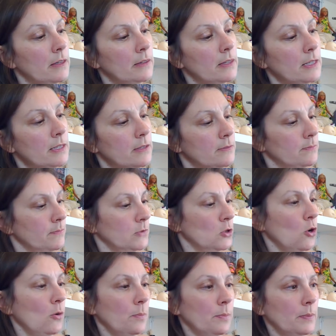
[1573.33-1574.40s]
This
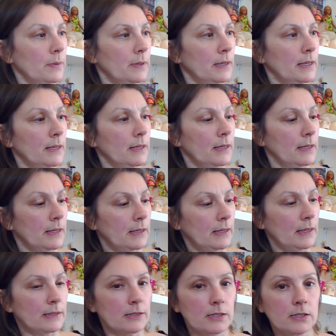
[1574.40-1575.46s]
top
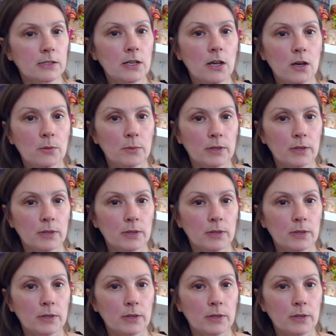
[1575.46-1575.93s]
has a skirt